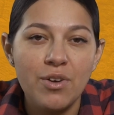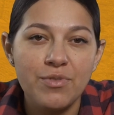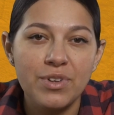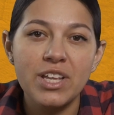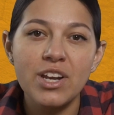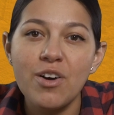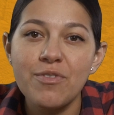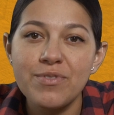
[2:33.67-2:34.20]

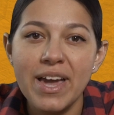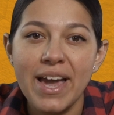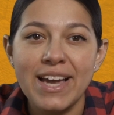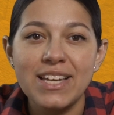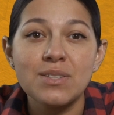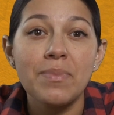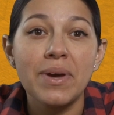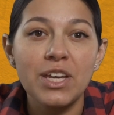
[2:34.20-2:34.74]
Philadelphia
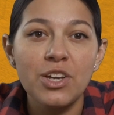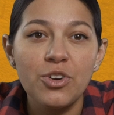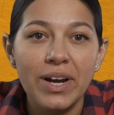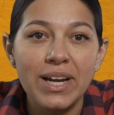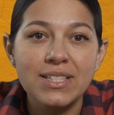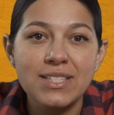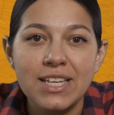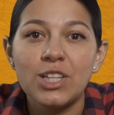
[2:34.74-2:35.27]
has many
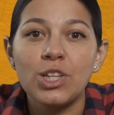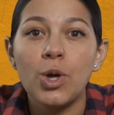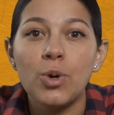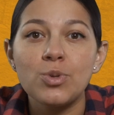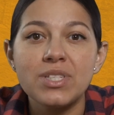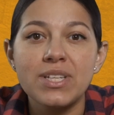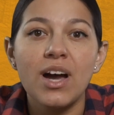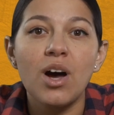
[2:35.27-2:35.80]
grants and
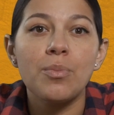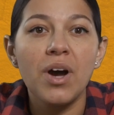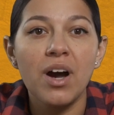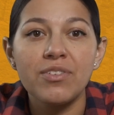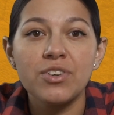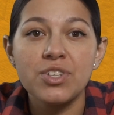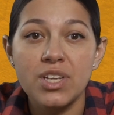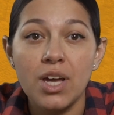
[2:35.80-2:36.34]
loans to help
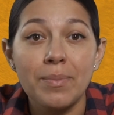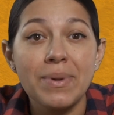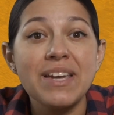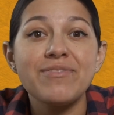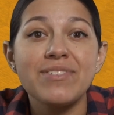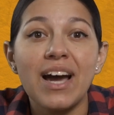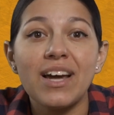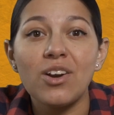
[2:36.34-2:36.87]
cover some,
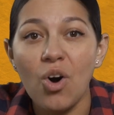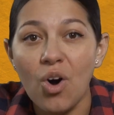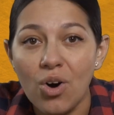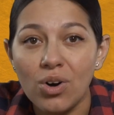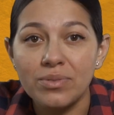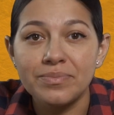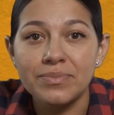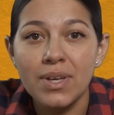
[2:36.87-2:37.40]
if not
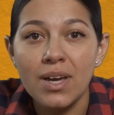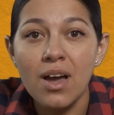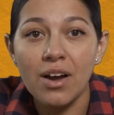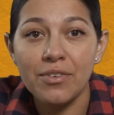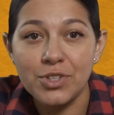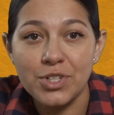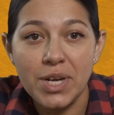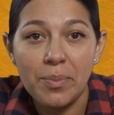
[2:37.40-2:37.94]
all,
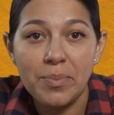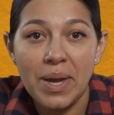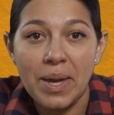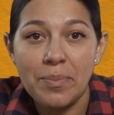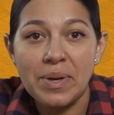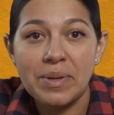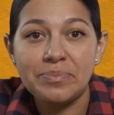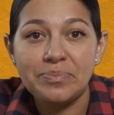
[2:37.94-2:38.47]
of your down
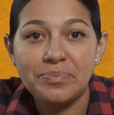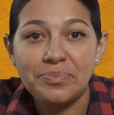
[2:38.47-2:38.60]
payment.